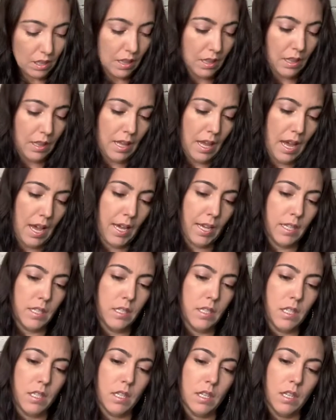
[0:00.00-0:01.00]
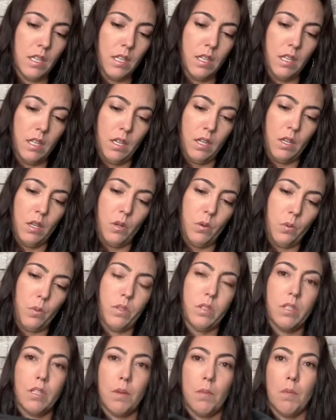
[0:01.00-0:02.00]
lined
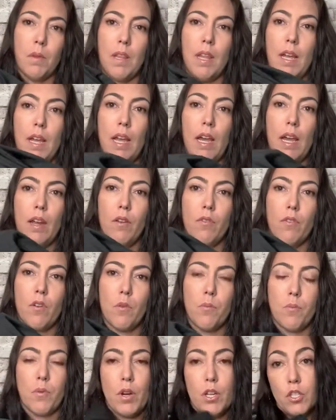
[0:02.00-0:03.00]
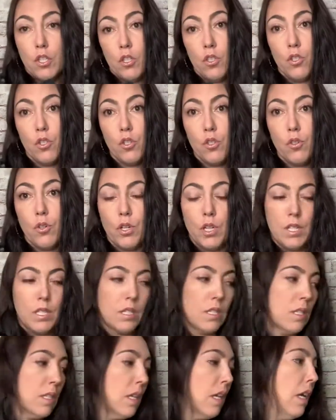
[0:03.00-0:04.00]
with some kind of compression
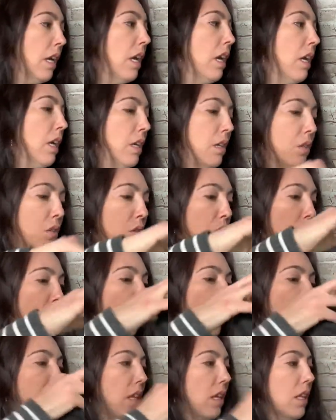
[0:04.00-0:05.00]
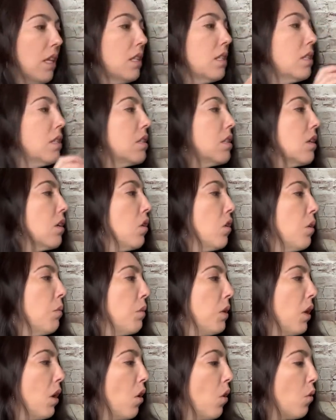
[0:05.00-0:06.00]
shorts, so I think that's gonna
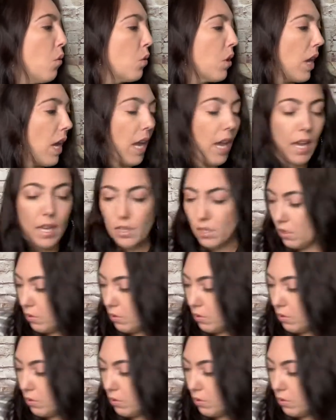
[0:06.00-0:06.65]
be okay to